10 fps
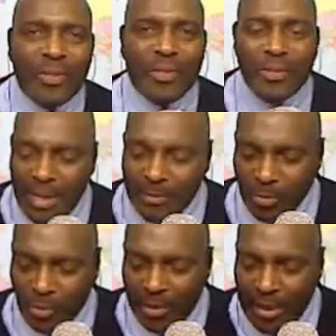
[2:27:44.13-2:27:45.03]
little time to
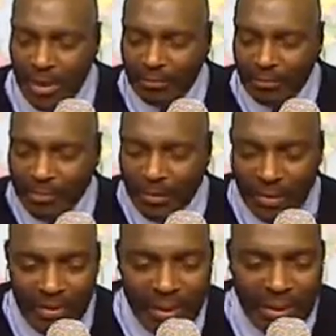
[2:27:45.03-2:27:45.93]
work out or
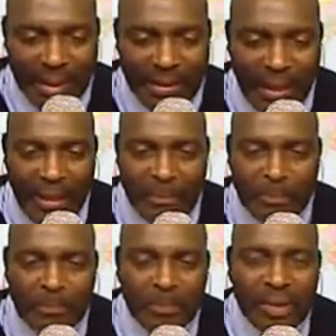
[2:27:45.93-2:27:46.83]
anything like that.
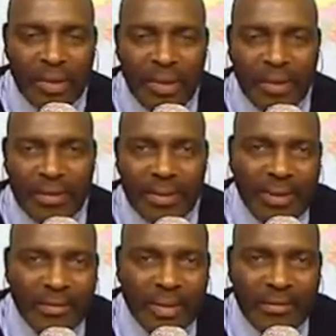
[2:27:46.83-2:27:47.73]
Because I
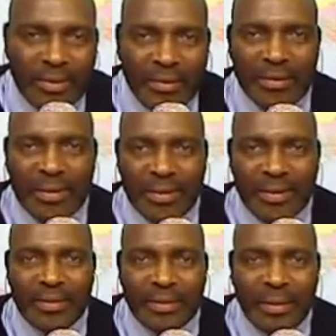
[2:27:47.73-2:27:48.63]
don't leave here.
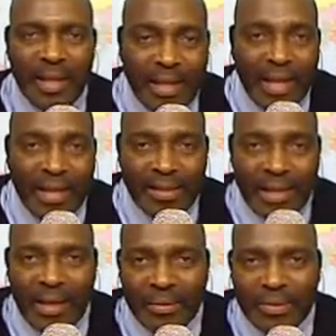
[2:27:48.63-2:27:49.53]
Like last
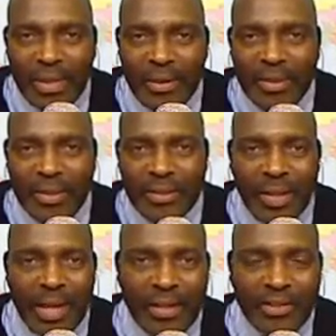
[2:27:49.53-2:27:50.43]
night I was saying, we did the
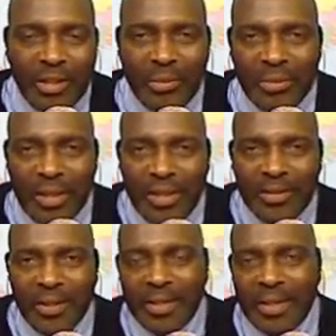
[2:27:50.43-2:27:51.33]
last show.
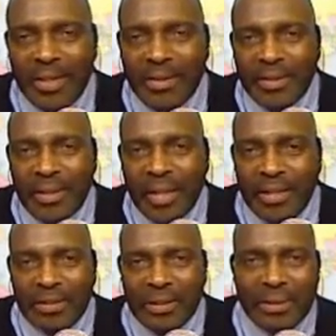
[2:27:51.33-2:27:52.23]
Derek and I did the
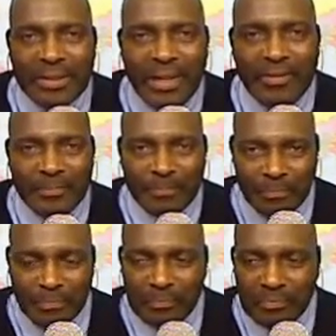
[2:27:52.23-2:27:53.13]
last show at 7.
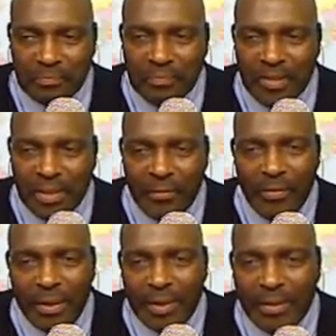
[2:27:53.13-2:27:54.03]
I left
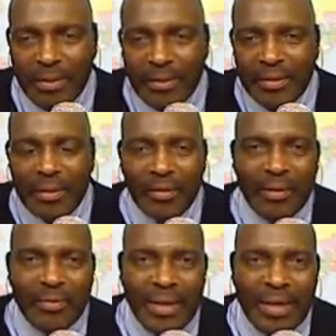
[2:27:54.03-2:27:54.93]
out of here a little
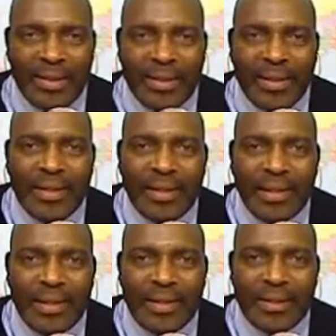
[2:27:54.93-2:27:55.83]
after 8.
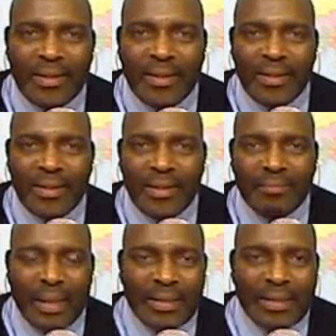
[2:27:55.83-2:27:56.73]
And
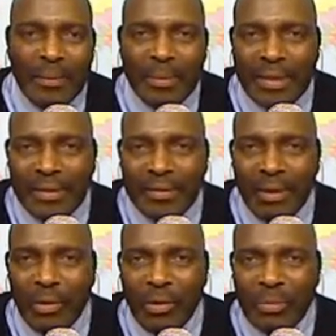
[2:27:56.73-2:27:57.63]
then by the time you get
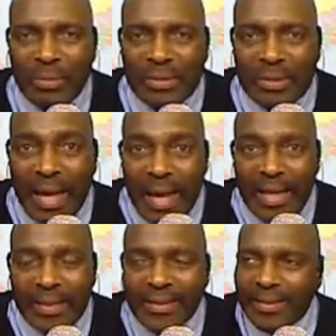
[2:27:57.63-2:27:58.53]
home, it's
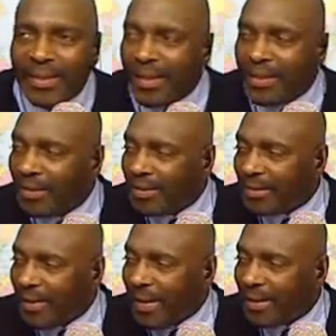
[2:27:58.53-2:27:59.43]
9. And then I look at
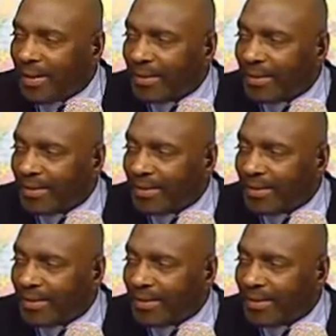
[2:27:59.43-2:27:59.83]
the fact that